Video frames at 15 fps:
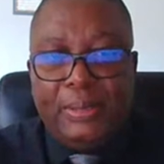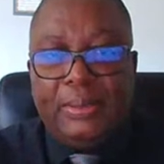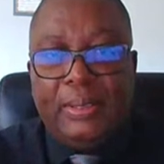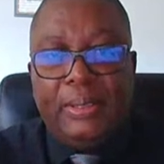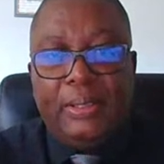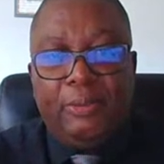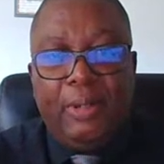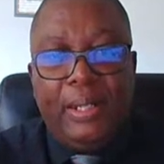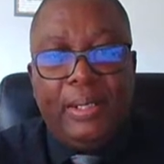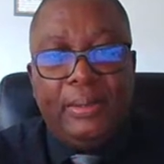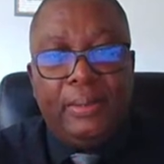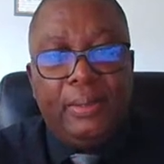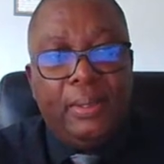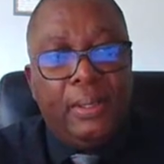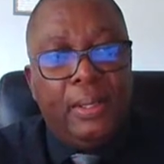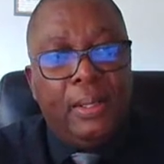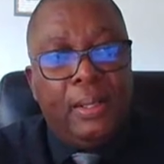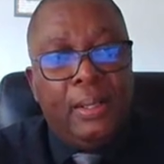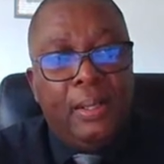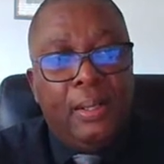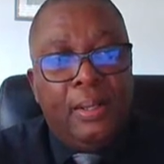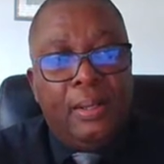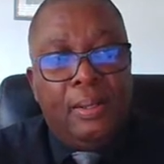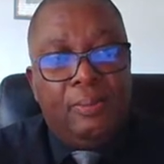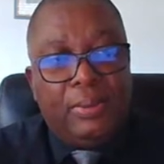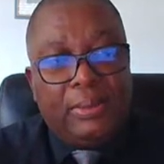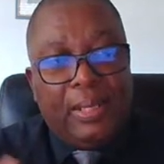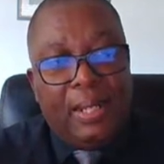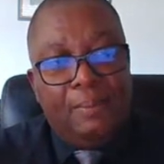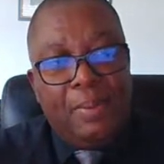personally trained it
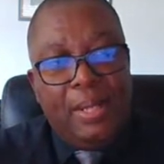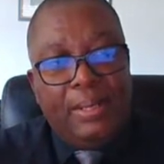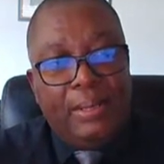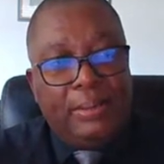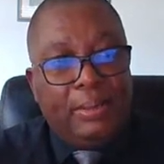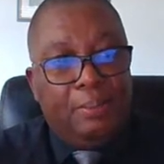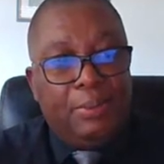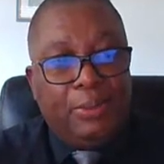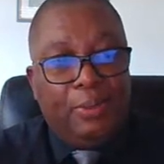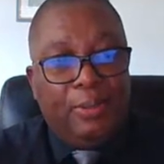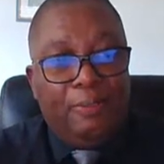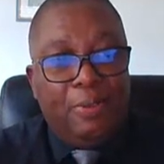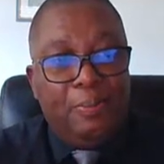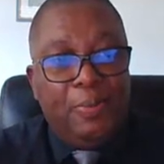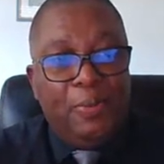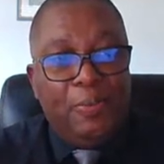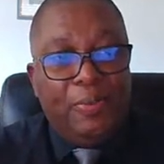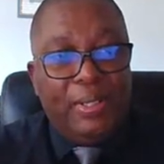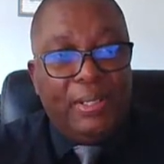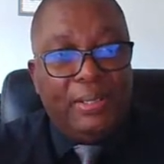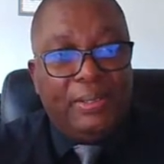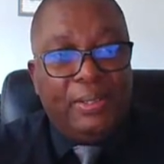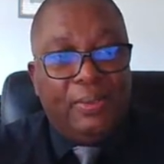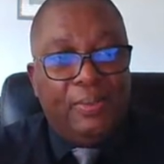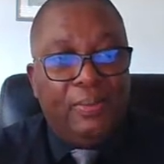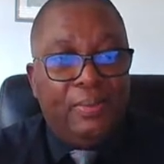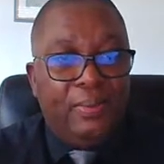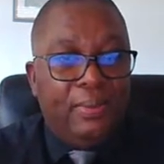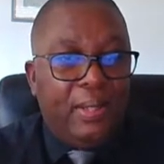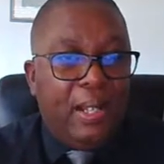was like being in some sort of a movie.
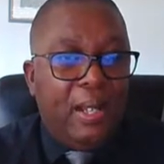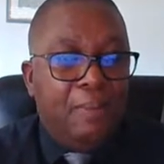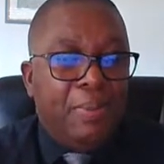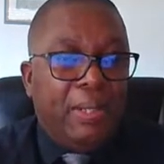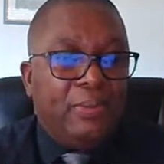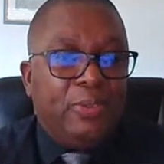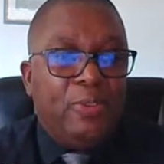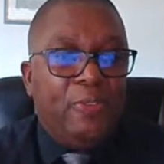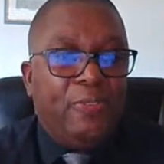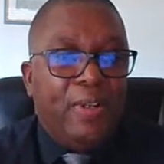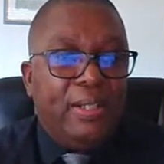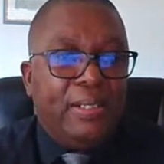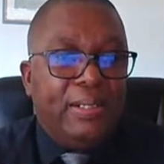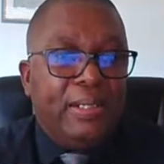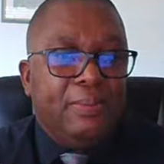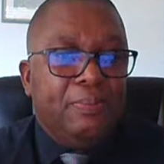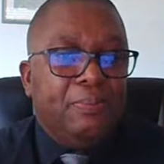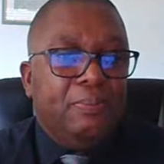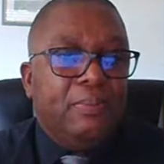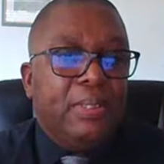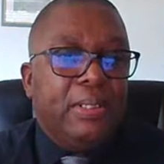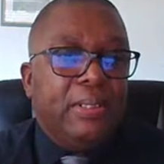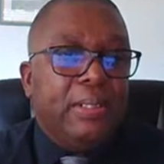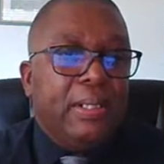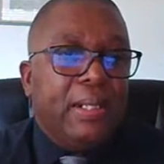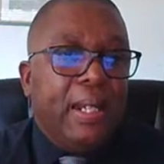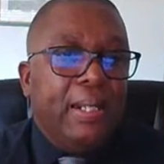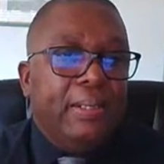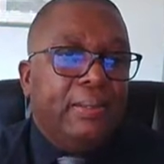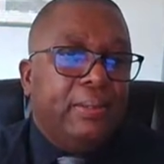So at about 2.30 the, the, the
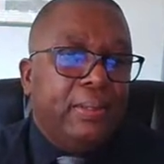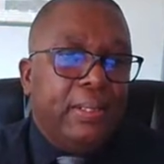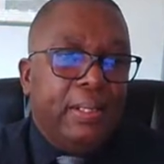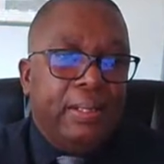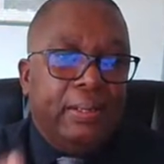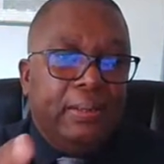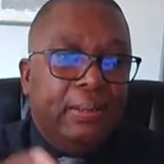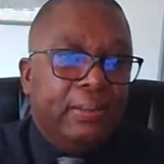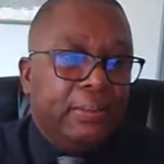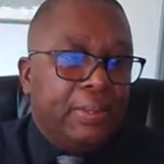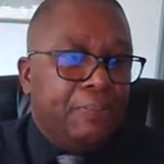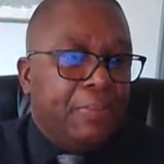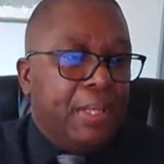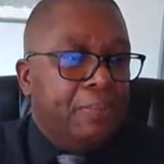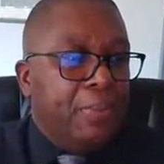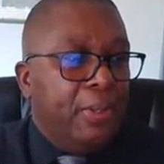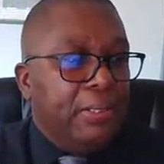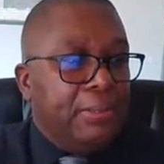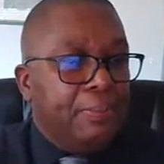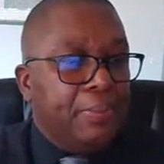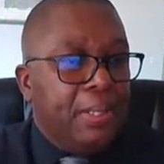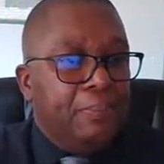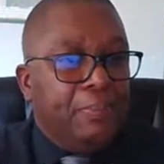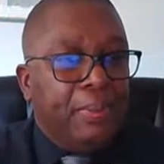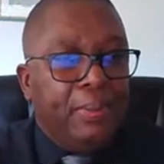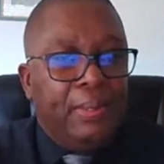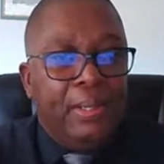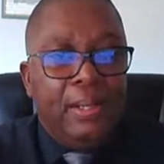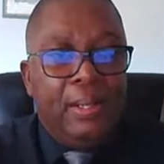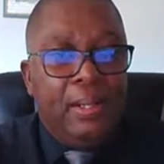night in September, early
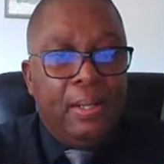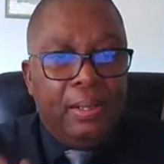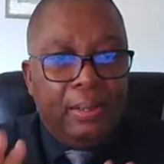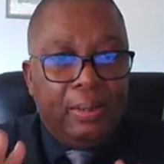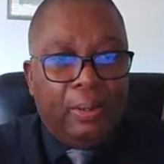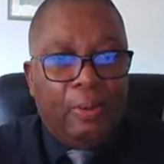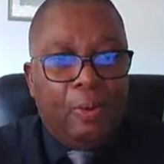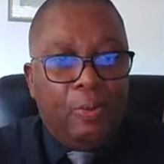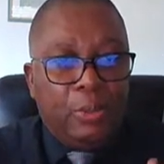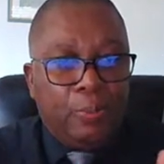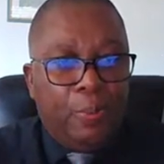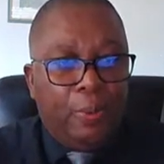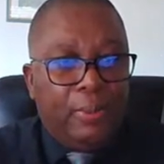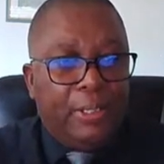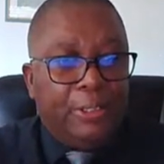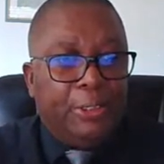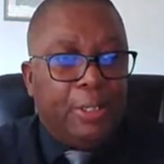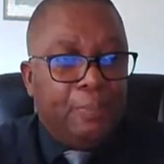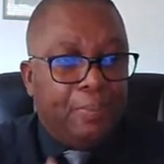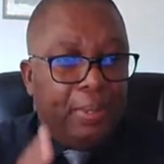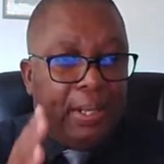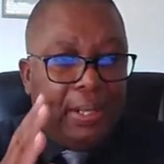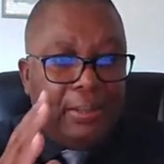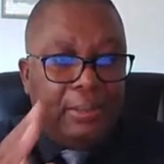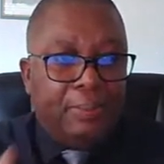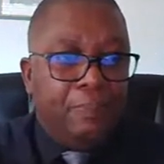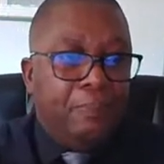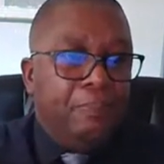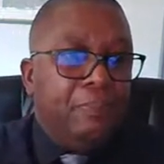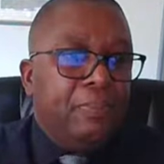September, the call was put on a ship and
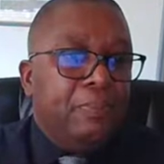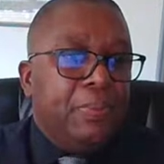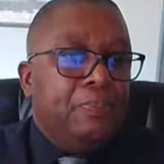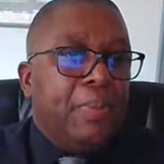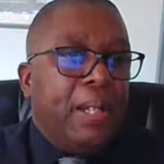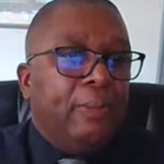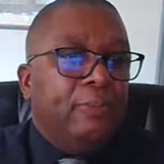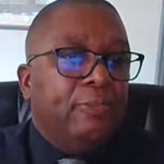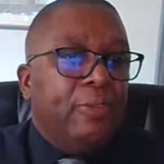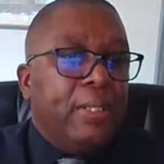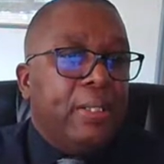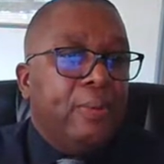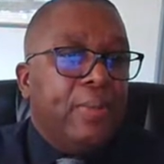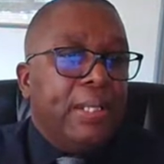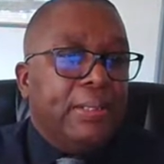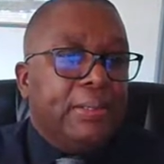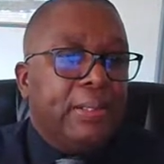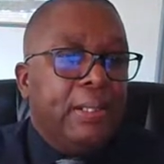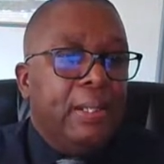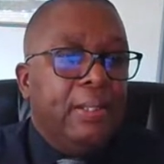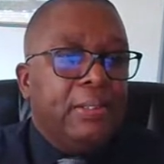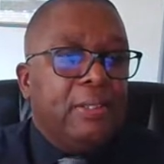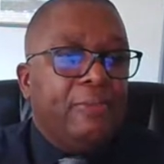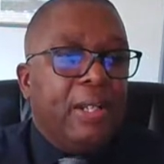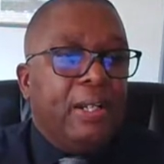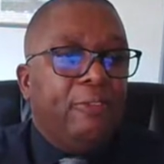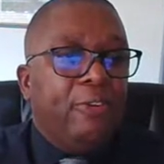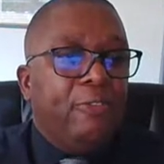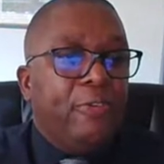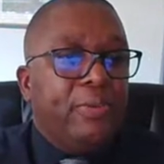bound for the US,
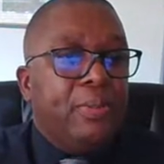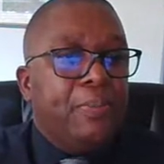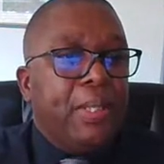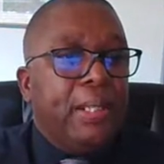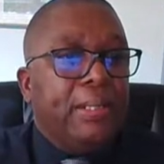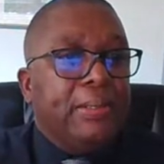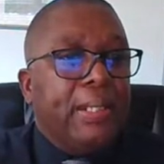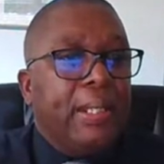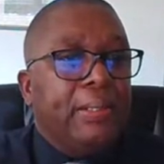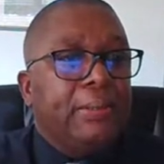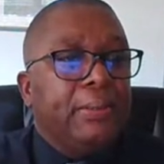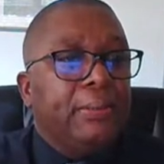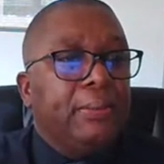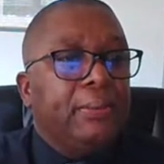Savannah River to be exact.